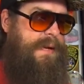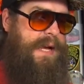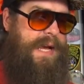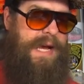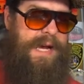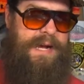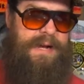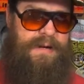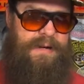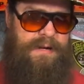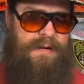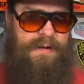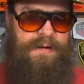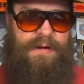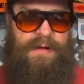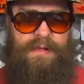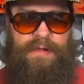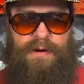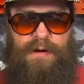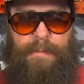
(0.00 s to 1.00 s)
And
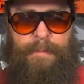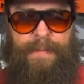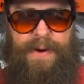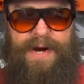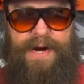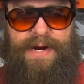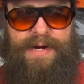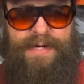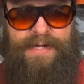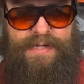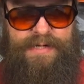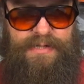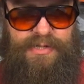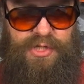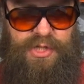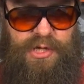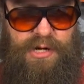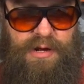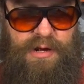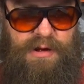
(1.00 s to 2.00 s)
another
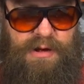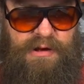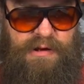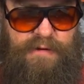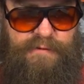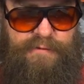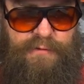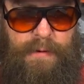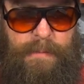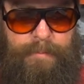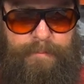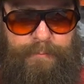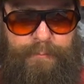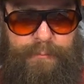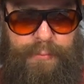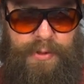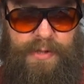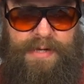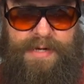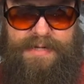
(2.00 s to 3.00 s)
package of
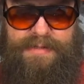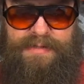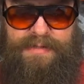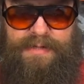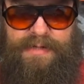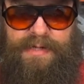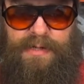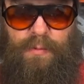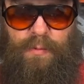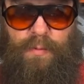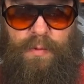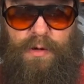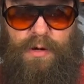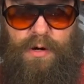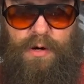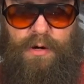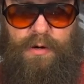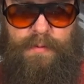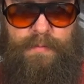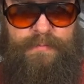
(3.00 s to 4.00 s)
plastic
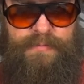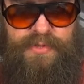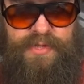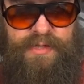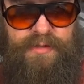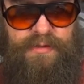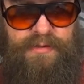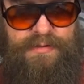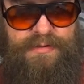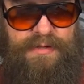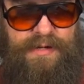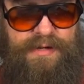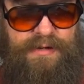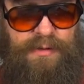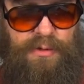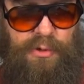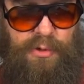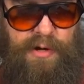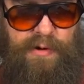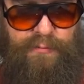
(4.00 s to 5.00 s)
worms. It looks like
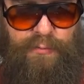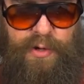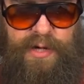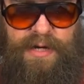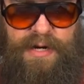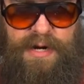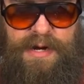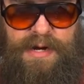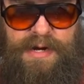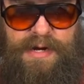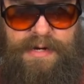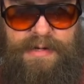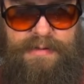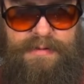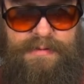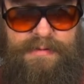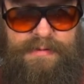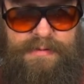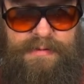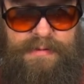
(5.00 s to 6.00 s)
two different
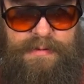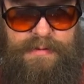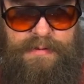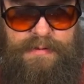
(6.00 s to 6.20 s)
kinds.